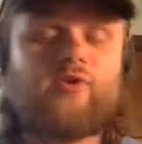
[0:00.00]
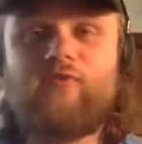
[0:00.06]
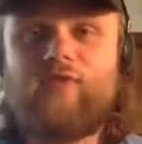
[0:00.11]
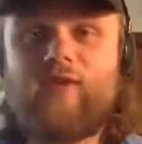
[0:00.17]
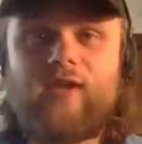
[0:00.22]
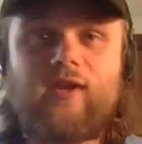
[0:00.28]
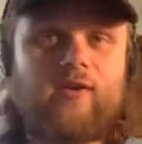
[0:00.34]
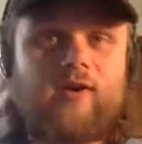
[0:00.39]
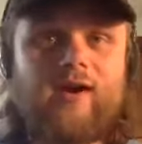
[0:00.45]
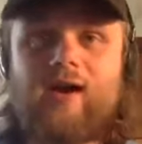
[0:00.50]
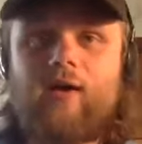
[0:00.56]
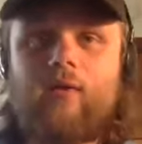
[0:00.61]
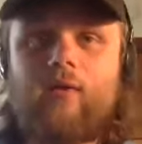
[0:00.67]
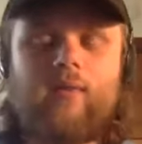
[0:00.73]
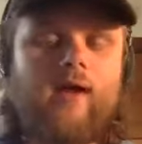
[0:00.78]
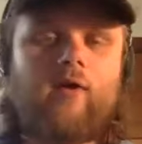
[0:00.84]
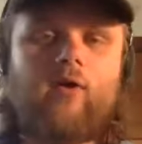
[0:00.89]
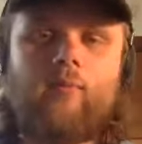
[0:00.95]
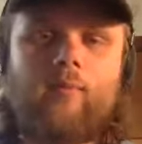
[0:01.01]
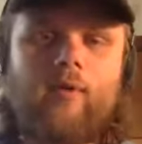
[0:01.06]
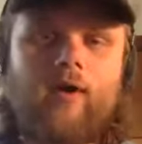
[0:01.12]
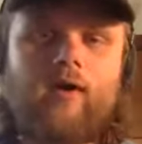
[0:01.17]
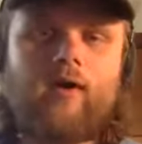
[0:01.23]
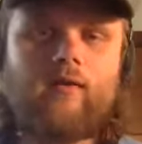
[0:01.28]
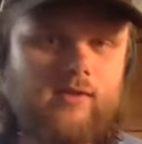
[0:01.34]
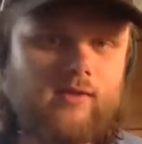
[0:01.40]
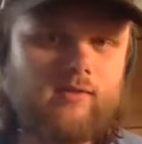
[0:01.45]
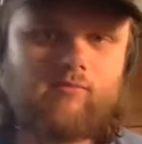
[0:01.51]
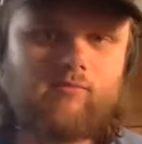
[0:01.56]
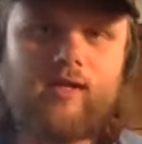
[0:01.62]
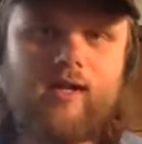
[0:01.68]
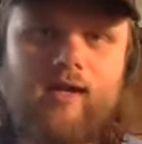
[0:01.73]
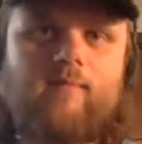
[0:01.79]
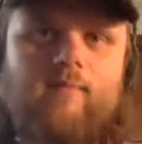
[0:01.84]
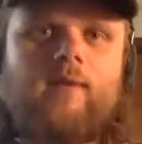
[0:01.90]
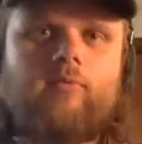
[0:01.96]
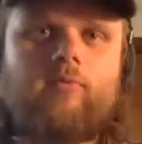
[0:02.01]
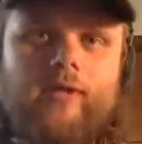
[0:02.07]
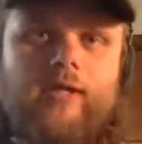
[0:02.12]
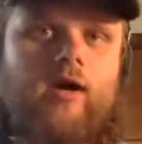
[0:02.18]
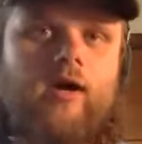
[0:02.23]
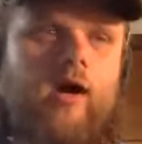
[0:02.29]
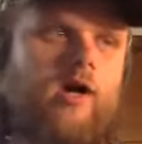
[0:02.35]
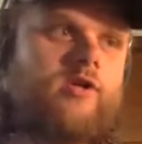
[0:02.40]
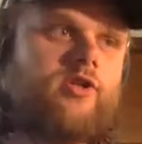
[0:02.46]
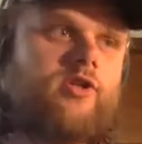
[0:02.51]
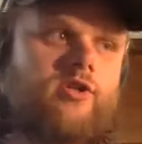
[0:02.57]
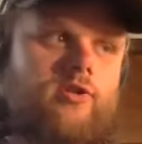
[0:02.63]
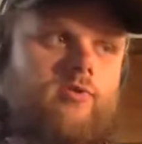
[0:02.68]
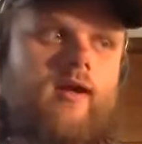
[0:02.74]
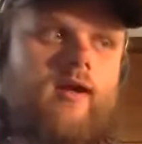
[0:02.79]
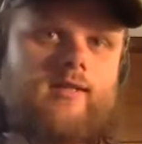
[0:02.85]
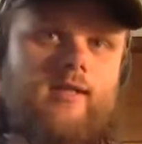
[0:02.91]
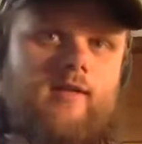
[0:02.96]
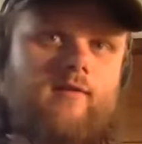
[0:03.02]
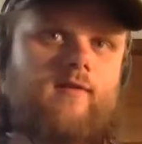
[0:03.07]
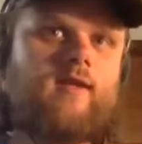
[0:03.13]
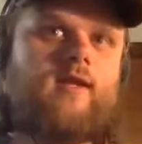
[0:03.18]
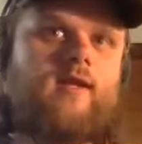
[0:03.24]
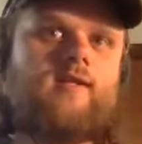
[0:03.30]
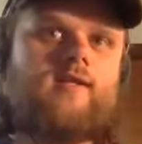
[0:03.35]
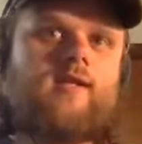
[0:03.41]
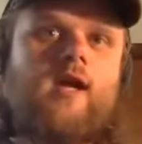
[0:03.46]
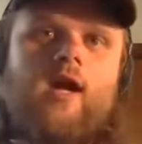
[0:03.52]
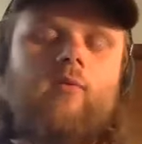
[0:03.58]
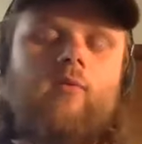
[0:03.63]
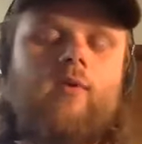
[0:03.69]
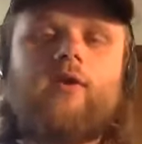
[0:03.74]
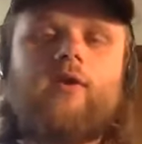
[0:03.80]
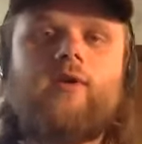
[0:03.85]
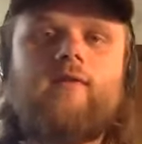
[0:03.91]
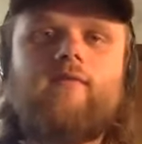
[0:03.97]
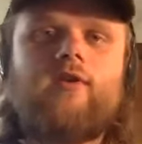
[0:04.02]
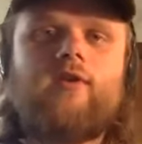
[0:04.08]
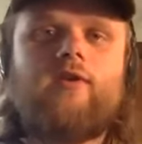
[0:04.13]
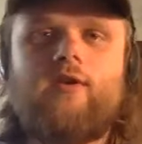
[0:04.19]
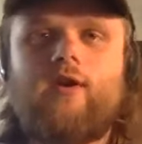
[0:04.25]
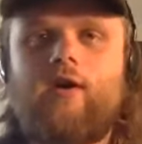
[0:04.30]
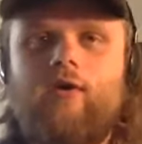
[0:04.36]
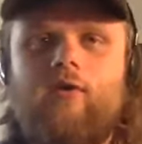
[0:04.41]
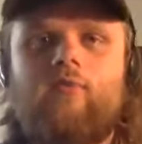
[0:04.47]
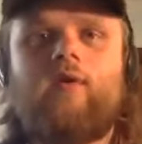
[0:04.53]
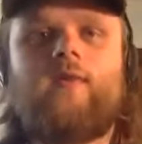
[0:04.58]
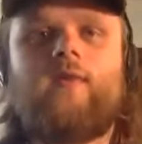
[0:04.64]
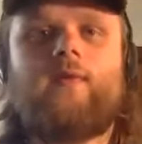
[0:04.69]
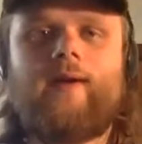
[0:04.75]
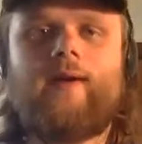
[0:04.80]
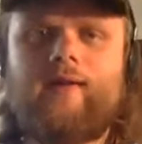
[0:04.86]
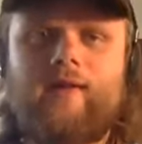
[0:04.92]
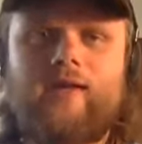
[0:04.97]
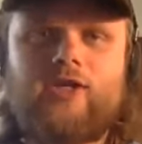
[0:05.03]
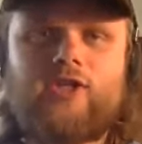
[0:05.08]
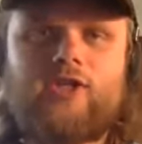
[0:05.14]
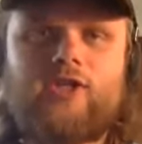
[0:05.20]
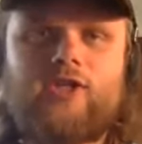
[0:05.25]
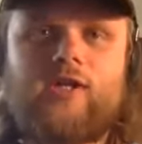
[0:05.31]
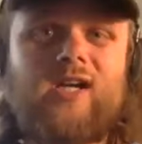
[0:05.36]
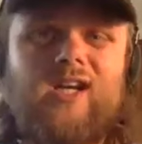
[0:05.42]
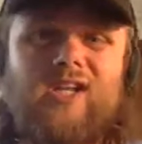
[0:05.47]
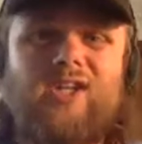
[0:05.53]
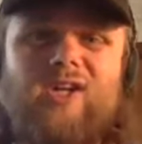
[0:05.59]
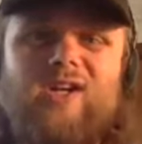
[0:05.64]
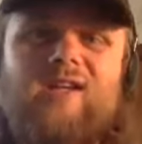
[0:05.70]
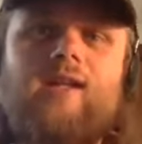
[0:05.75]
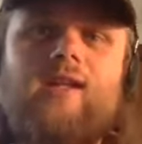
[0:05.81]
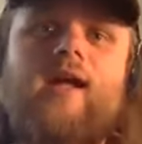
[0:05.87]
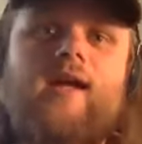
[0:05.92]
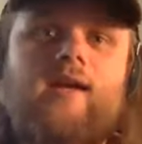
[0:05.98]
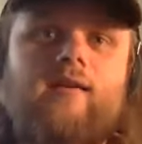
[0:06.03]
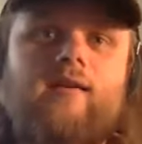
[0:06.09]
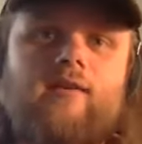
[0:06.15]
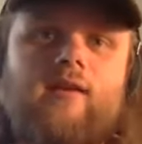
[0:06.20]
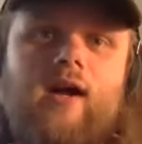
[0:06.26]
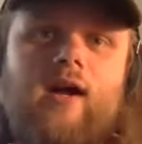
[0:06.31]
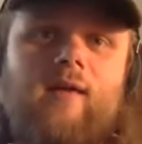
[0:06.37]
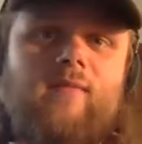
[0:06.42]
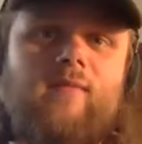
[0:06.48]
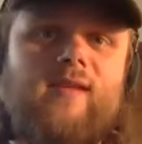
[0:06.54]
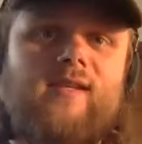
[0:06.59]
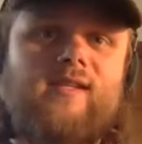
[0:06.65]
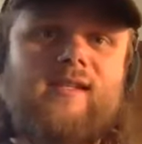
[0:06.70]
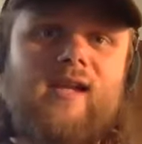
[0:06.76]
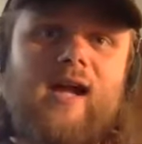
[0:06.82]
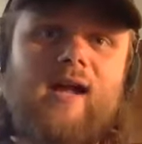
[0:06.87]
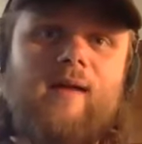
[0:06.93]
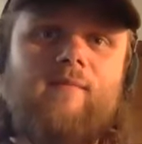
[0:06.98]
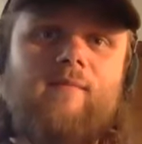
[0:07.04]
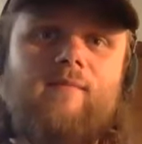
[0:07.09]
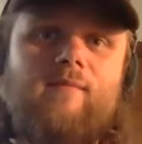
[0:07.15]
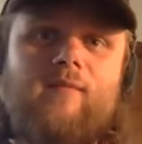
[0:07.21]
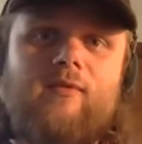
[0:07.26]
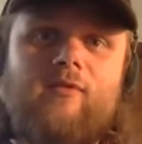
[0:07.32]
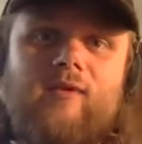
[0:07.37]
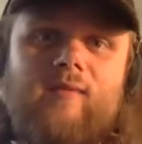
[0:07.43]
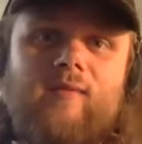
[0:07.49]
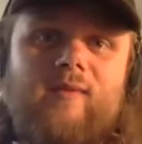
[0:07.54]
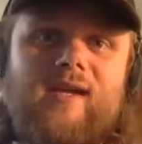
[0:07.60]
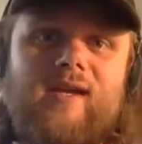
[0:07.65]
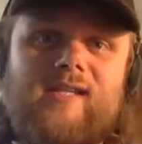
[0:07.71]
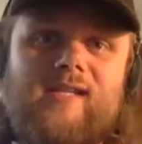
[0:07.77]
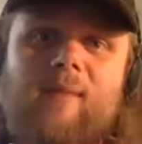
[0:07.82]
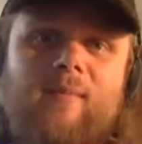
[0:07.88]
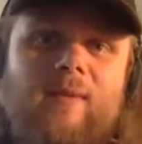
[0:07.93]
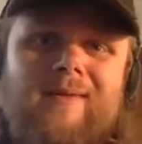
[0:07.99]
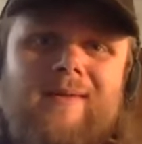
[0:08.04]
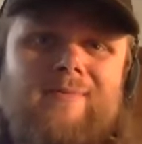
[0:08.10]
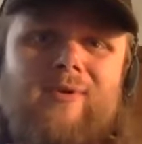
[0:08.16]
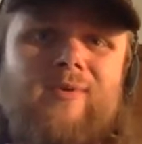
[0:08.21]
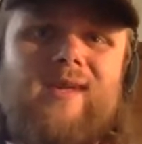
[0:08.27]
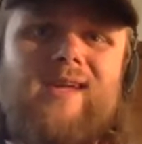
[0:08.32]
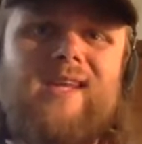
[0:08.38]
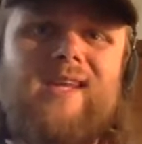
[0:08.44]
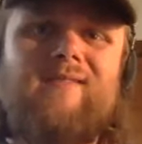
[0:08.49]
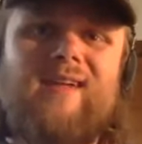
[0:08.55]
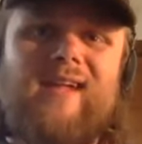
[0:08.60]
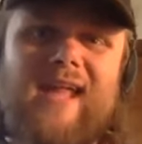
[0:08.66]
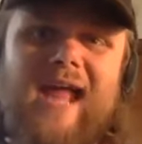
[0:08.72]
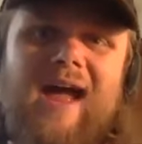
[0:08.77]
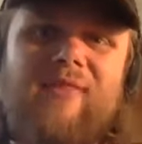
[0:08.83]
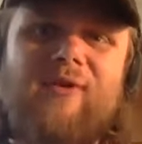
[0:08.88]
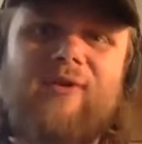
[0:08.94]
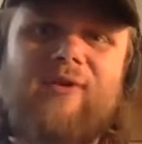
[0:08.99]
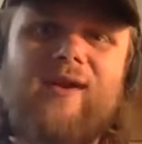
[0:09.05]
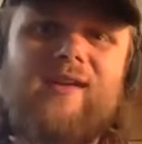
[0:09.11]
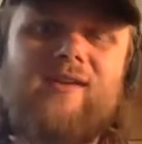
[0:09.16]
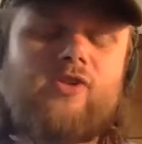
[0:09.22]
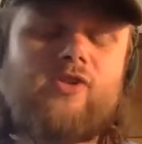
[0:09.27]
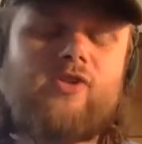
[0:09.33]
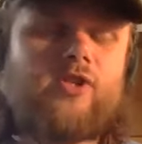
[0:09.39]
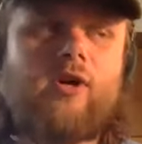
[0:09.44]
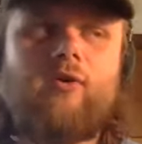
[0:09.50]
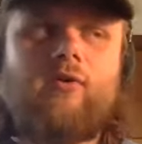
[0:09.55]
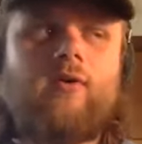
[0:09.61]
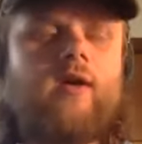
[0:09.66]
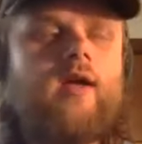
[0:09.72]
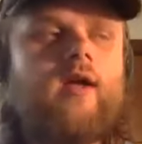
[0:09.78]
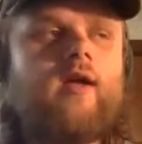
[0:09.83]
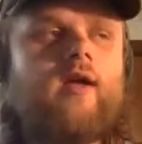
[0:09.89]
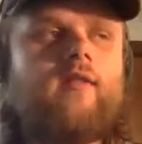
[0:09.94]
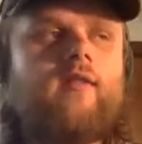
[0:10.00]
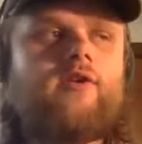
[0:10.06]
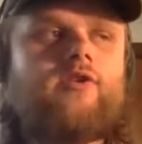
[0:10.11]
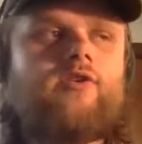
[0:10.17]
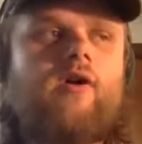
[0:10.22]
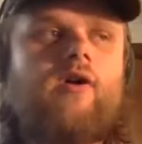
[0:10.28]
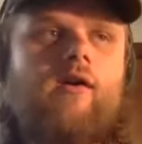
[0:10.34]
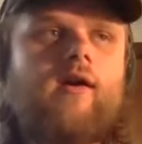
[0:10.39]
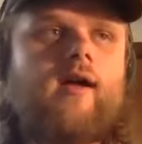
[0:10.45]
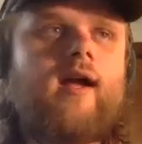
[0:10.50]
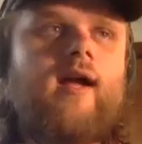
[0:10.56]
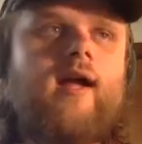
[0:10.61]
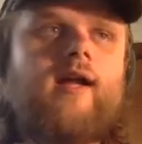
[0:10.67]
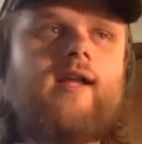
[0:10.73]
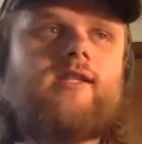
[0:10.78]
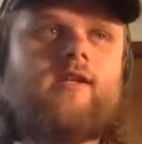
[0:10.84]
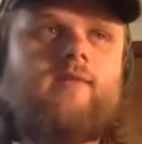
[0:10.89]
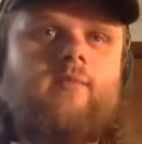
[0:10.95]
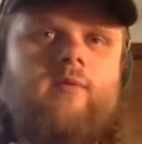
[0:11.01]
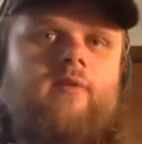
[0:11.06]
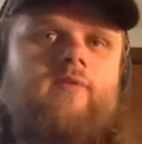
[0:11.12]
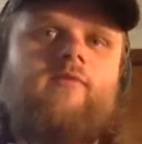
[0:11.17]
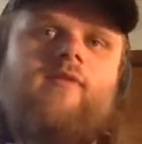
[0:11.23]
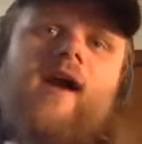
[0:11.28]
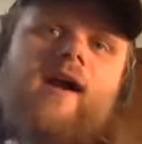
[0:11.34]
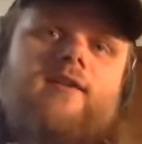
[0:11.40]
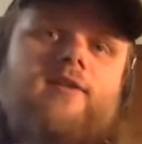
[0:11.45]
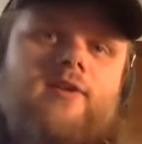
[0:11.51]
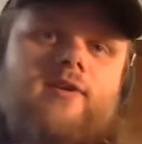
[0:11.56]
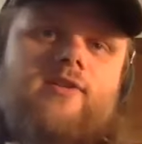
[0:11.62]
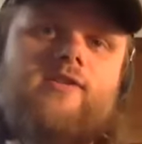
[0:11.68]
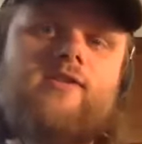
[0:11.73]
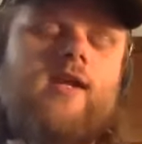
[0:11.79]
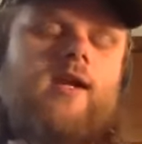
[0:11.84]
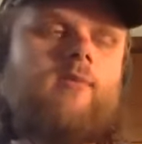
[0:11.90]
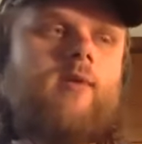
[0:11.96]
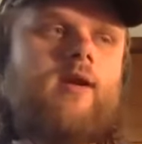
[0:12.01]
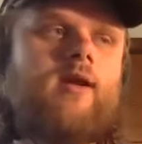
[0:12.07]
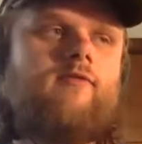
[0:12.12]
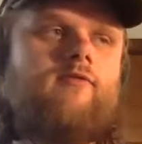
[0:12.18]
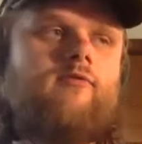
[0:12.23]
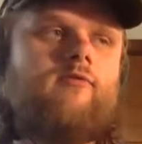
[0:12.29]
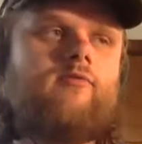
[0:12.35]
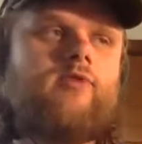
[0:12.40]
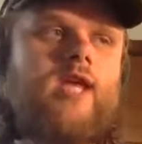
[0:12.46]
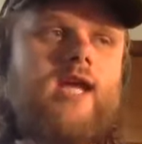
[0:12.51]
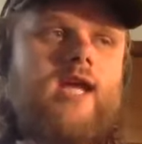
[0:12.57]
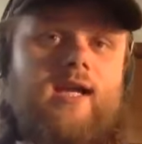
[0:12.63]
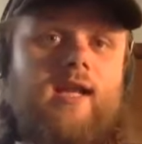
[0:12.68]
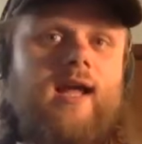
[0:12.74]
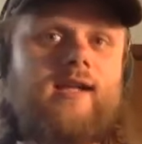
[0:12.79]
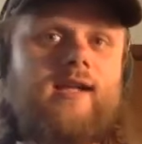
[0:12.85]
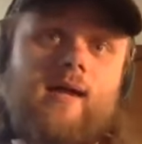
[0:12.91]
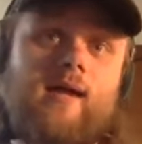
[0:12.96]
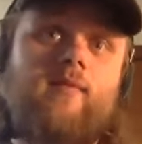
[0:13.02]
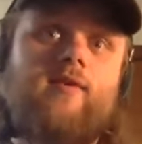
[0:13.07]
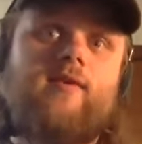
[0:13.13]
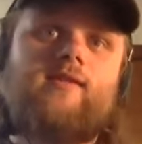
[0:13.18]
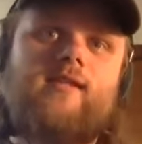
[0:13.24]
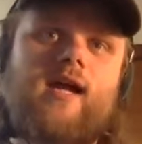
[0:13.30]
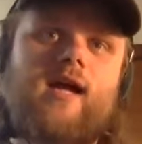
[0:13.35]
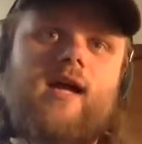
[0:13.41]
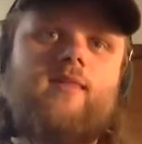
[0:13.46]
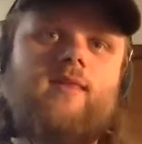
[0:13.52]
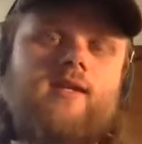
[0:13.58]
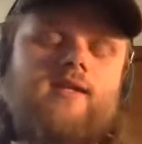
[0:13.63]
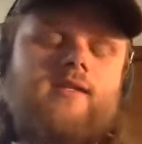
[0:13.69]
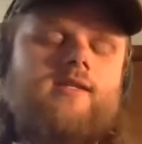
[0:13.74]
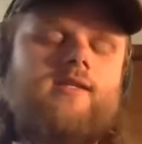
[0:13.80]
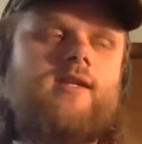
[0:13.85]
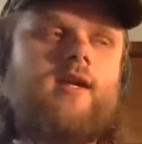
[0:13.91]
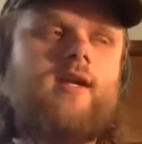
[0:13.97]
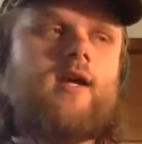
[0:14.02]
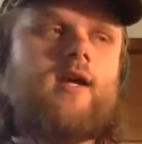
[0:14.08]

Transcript: or figure out that whole part, it'd be really hard to do activities. We don't even know what the regulations are going to look like this time, UVBS, how many people we can even gather in. So there's all kinds of moving factors, and we've taken a lot of time to decide this.